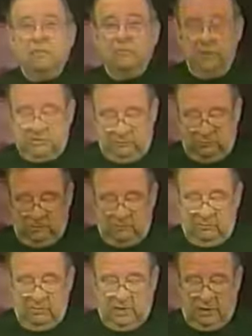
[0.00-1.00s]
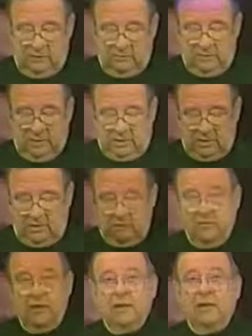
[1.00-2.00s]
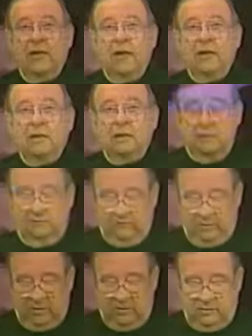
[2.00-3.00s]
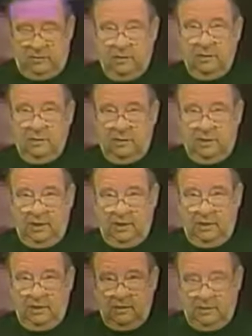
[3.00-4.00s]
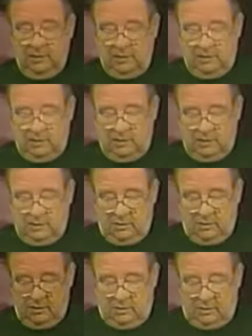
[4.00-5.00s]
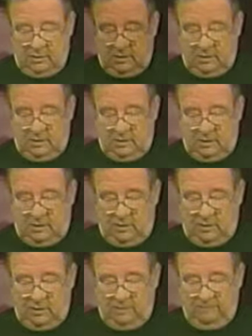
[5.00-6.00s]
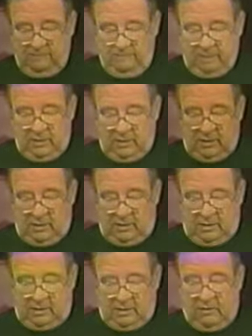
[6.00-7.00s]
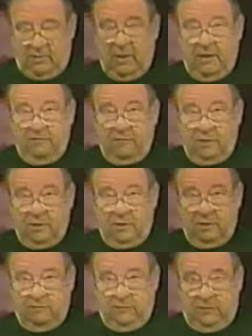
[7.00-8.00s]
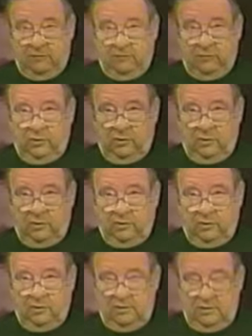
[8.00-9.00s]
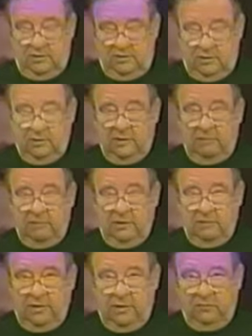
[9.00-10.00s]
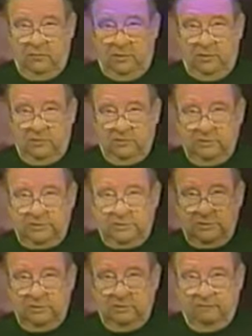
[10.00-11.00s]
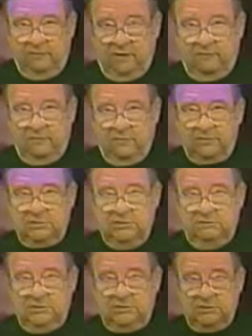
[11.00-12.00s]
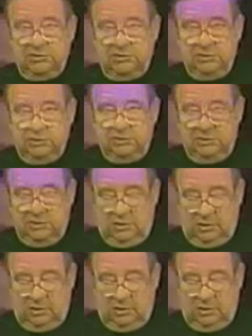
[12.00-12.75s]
books are written about him. You find a lot of information on again on the internet. And uh, here we have a, a, fellow from Torrington who ended up being baseball commissioner, Fay Vincent Jr.